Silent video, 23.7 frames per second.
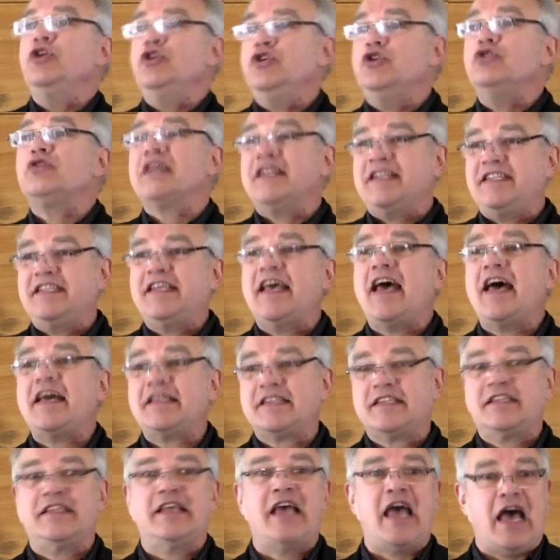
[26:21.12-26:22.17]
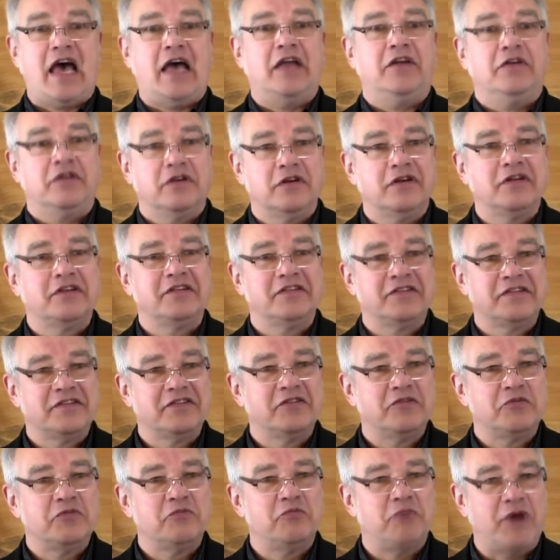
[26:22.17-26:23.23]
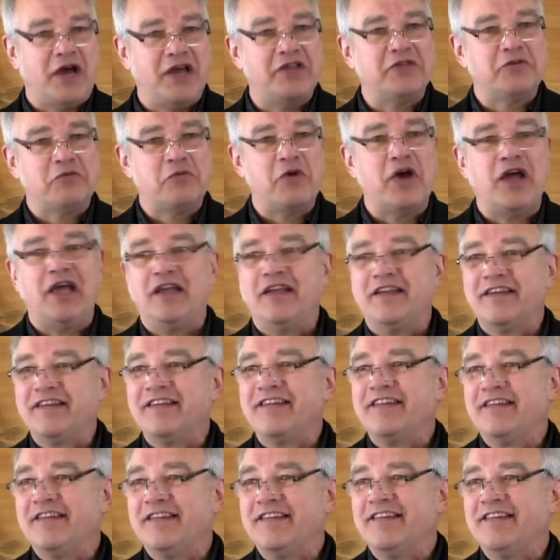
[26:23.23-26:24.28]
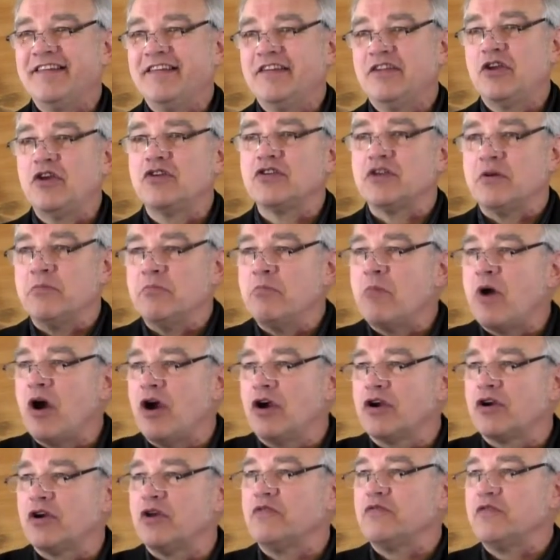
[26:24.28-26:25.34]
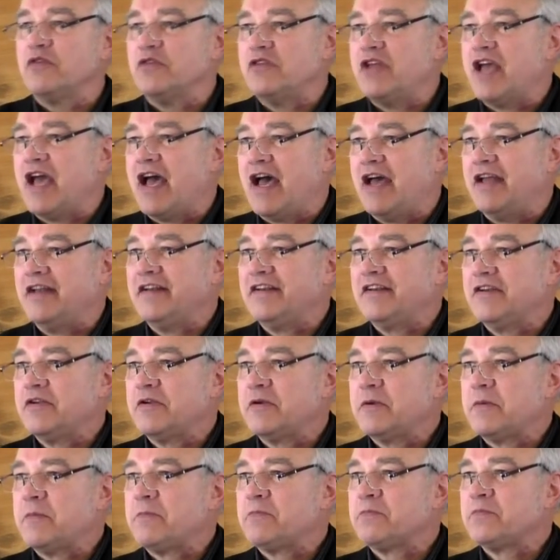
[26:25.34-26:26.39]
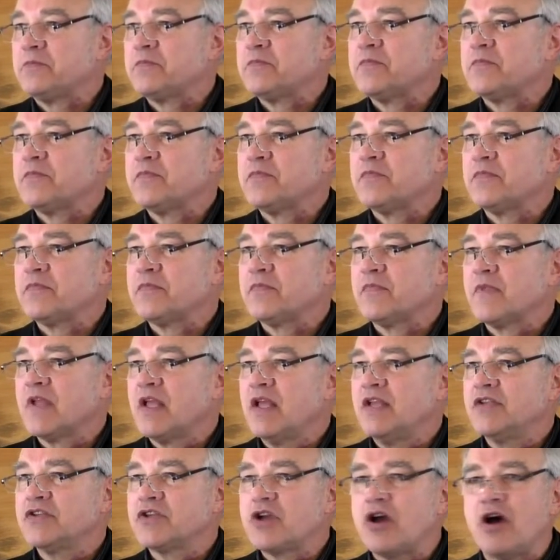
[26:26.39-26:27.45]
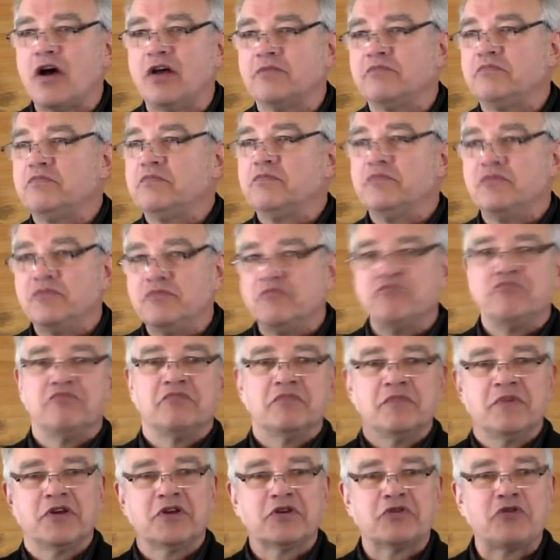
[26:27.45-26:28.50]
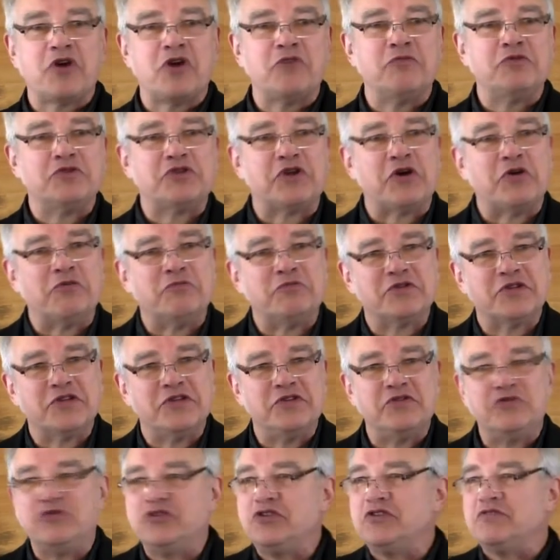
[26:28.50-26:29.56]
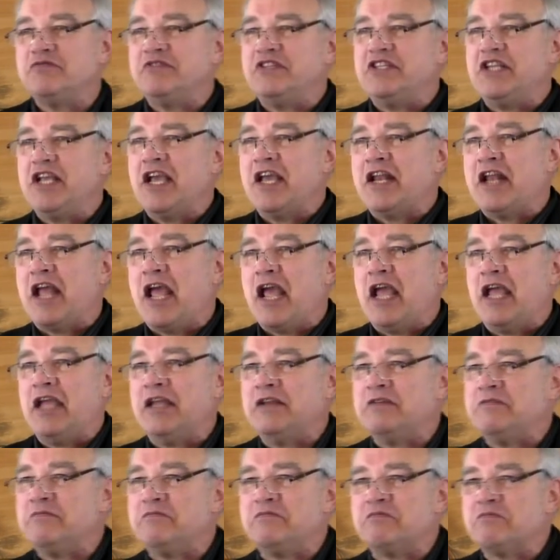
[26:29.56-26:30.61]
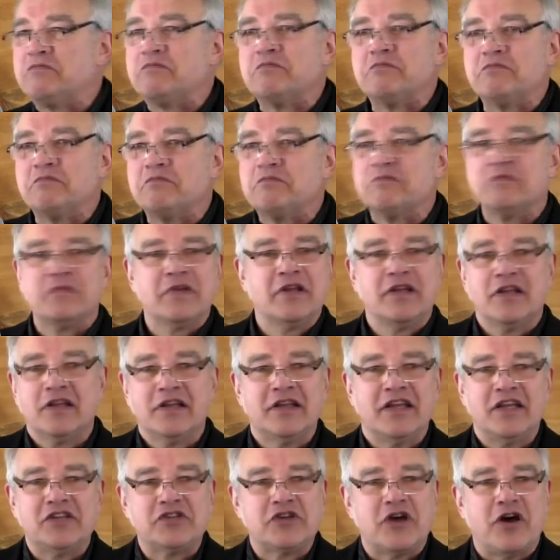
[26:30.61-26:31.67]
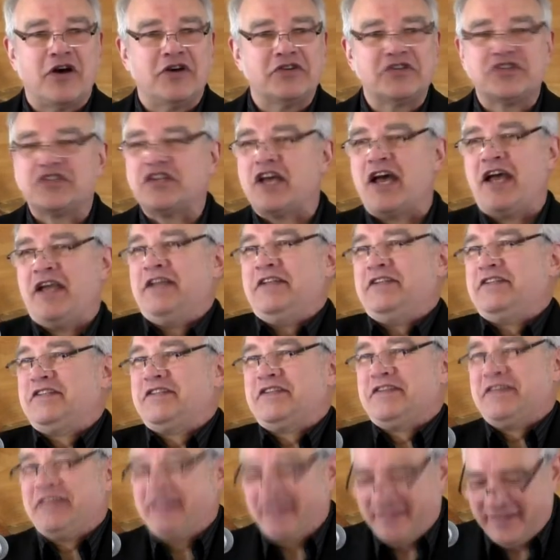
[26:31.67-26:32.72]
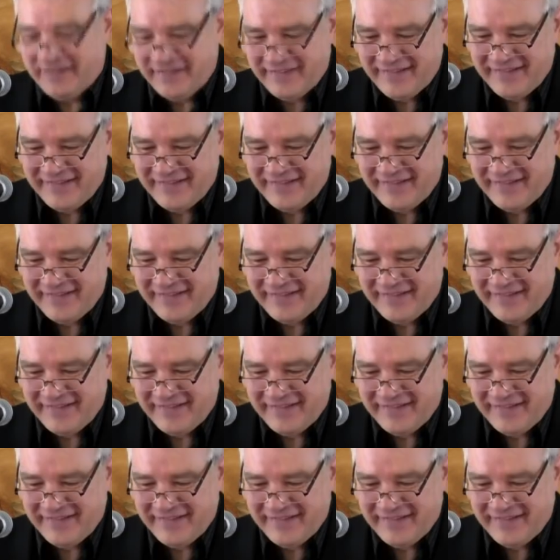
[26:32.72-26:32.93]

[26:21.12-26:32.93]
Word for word: you can test that, by the way. There's a marker for that. It's called chromosomes and DNA, and it's all science.